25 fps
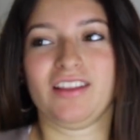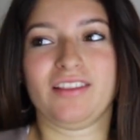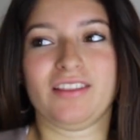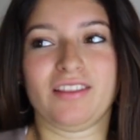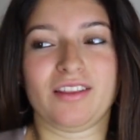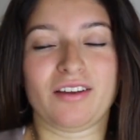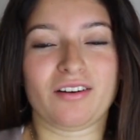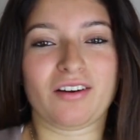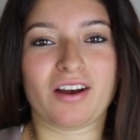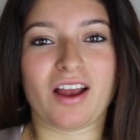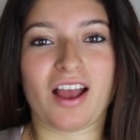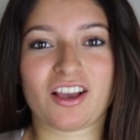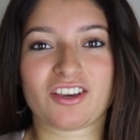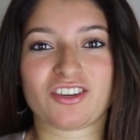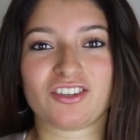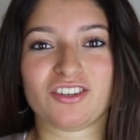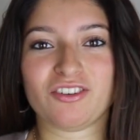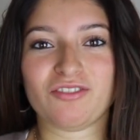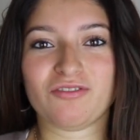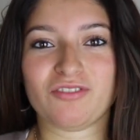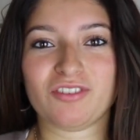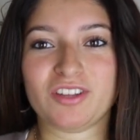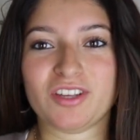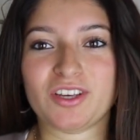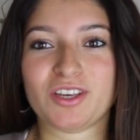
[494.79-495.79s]
they're
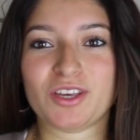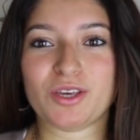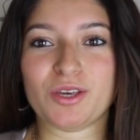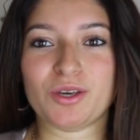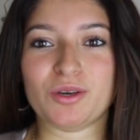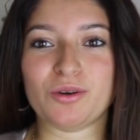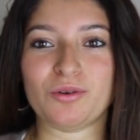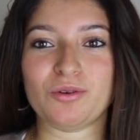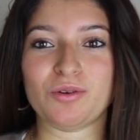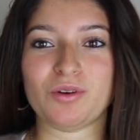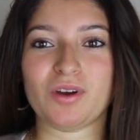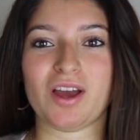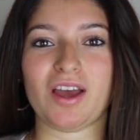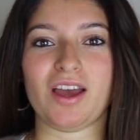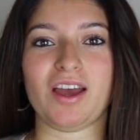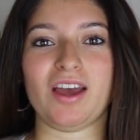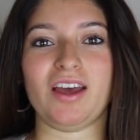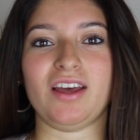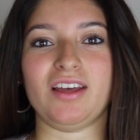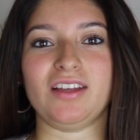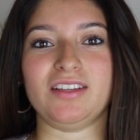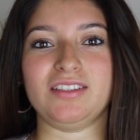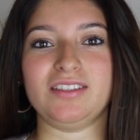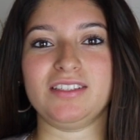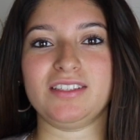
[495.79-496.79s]
actually really cute,
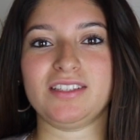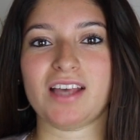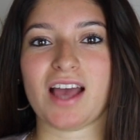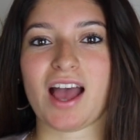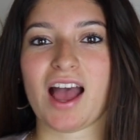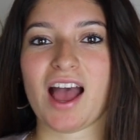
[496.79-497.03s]
and